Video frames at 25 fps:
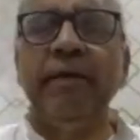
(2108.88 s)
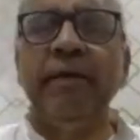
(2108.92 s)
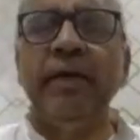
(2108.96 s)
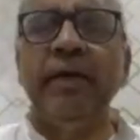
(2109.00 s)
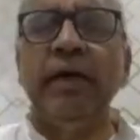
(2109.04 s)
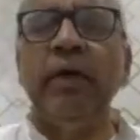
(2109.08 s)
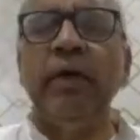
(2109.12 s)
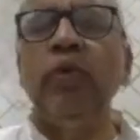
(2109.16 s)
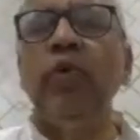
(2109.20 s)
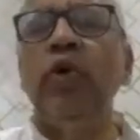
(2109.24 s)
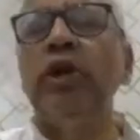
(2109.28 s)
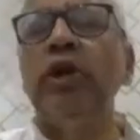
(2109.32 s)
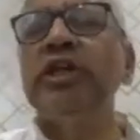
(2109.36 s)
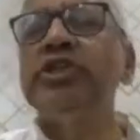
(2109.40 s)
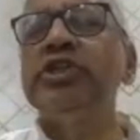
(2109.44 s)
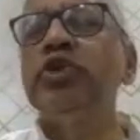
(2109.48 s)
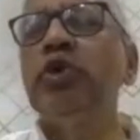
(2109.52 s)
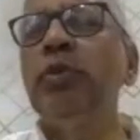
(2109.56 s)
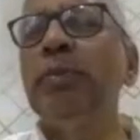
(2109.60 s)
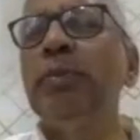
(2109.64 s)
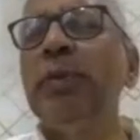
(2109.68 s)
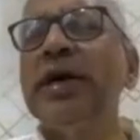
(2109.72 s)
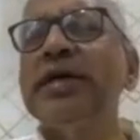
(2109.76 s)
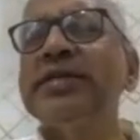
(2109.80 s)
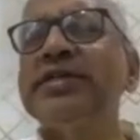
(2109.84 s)
What is
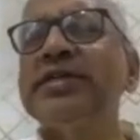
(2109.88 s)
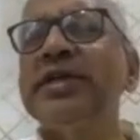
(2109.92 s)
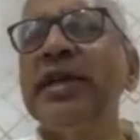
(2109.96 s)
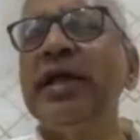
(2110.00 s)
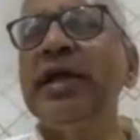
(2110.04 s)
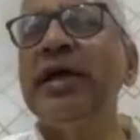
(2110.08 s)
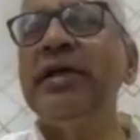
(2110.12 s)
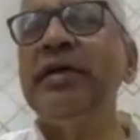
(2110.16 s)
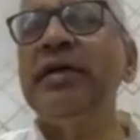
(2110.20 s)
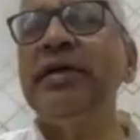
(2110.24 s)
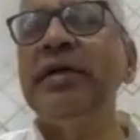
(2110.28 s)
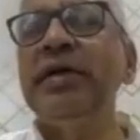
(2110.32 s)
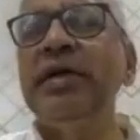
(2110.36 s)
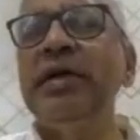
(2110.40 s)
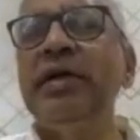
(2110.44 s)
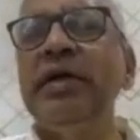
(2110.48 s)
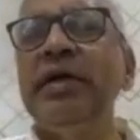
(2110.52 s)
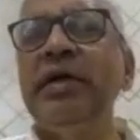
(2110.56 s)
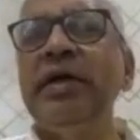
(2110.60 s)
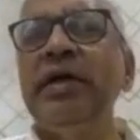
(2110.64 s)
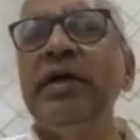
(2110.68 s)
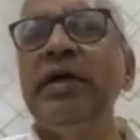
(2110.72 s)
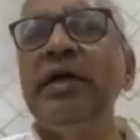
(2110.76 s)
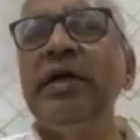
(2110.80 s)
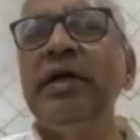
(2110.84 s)
upasana?
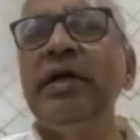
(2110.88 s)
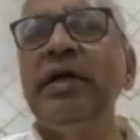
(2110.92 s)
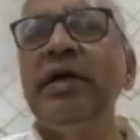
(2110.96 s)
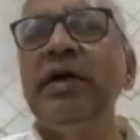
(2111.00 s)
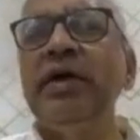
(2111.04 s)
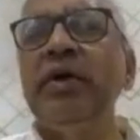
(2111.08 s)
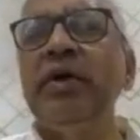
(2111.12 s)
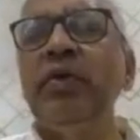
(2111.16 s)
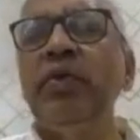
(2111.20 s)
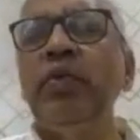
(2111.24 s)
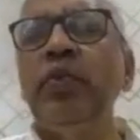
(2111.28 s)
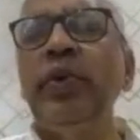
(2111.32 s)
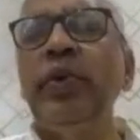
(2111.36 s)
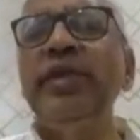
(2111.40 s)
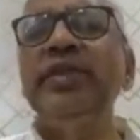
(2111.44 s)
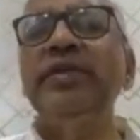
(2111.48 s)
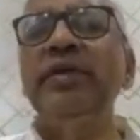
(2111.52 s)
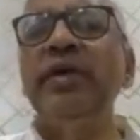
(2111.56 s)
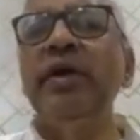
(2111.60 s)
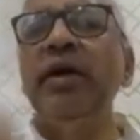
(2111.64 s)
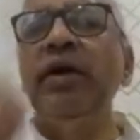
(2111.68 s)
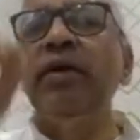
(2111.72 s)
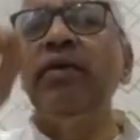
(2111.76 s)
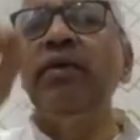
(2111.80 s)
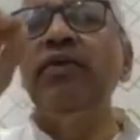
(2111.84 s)
With
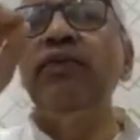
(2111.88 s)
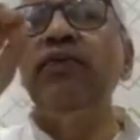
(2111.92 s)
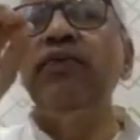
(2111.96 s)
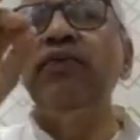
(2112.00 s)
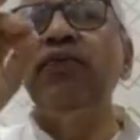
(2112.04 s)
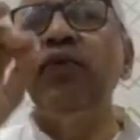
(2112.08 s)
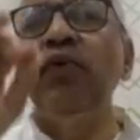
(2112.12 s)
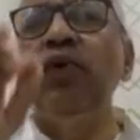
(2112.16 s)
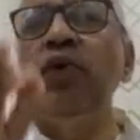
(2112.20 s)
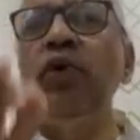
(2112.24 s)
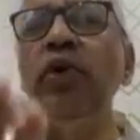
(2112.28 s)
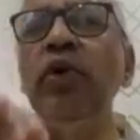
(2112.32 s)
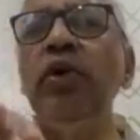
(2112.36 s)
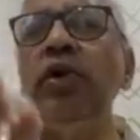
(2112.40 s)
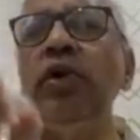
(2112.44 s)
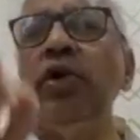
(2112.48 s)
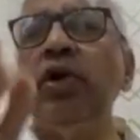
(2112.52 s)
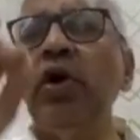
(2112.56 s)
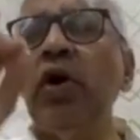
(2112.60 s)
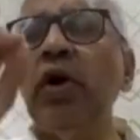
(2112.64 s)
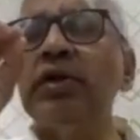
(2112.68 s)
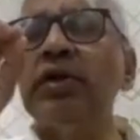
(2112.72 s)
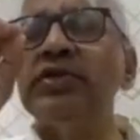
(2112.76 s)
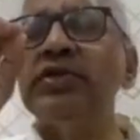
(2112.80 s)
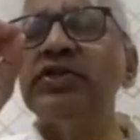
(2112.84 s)
full
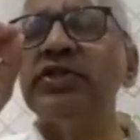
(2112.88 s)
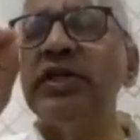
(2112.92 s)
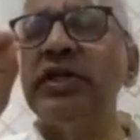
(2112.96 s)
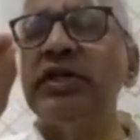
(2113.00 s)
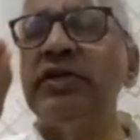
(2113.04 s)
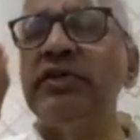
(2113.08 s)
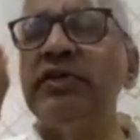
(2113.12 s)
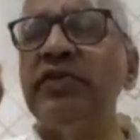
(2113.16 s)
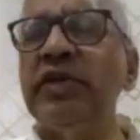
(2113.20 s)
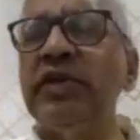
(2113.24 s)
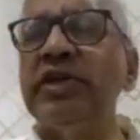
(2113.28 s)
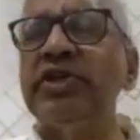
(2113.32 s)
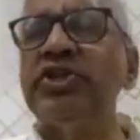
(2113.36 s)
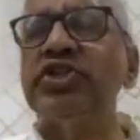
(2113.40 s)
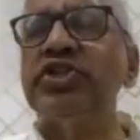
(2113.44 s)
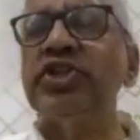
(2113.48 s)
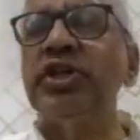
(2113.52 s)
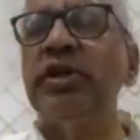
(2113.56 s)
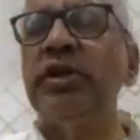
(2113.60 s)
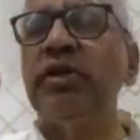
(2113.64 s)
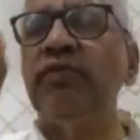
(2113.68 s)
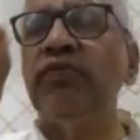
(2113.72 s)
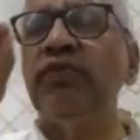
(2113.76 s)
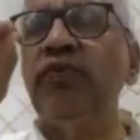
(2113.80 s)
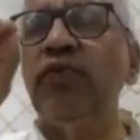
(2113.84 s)

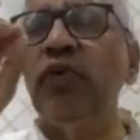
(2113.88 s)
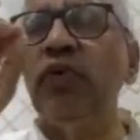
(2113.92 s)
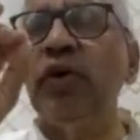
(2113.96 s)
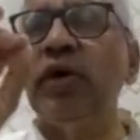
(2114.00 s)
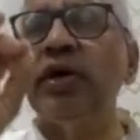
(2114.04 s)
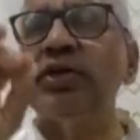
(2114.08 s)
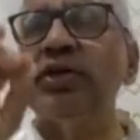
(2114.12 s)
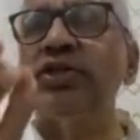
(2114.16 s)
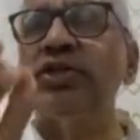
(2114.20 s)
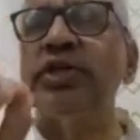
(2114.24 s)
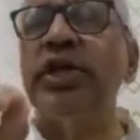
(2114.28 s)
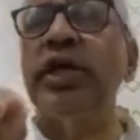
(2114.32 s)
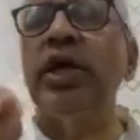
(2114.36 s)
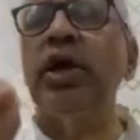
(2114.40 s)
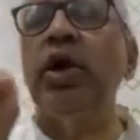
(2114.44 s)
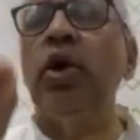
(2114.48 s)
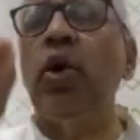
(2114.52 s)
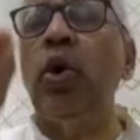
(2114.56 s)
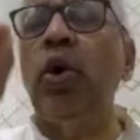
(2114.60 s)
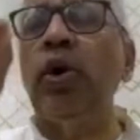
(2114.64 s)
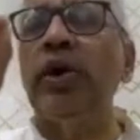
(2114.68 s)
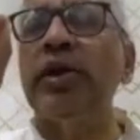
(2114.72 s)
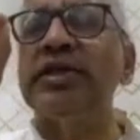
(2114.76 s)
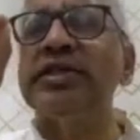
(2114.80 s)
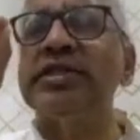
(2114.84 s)
concentration, focusing
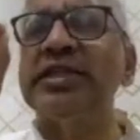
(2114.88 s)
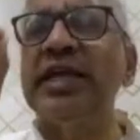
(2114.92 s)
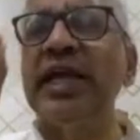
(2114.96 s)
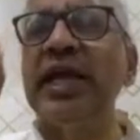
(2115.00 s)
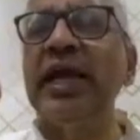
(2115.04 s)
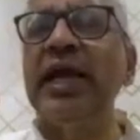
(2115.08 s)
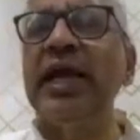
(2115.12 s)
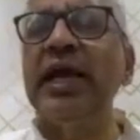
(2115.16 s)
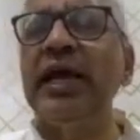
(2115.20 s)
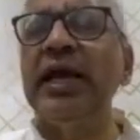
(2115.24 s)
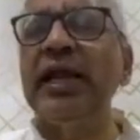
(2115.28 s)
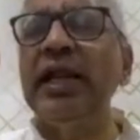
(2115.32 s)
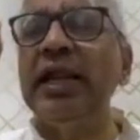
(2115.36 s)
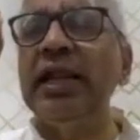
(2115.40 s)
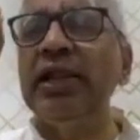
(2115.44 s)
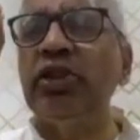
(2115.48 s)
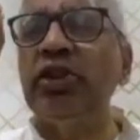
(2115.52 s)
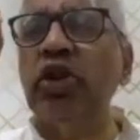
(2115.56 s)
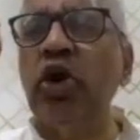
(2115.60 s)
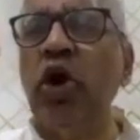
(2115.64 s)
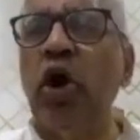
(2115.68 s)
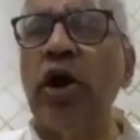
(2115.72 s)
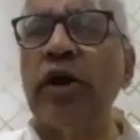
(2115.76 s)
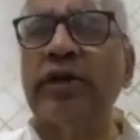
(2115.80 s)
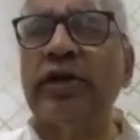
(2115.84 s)
on single
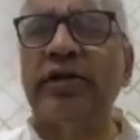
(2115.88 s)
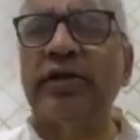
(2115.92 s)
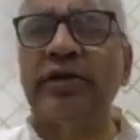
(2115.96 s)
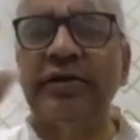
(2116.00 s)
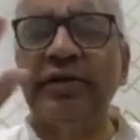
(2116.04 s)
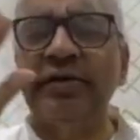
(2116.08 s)
thought.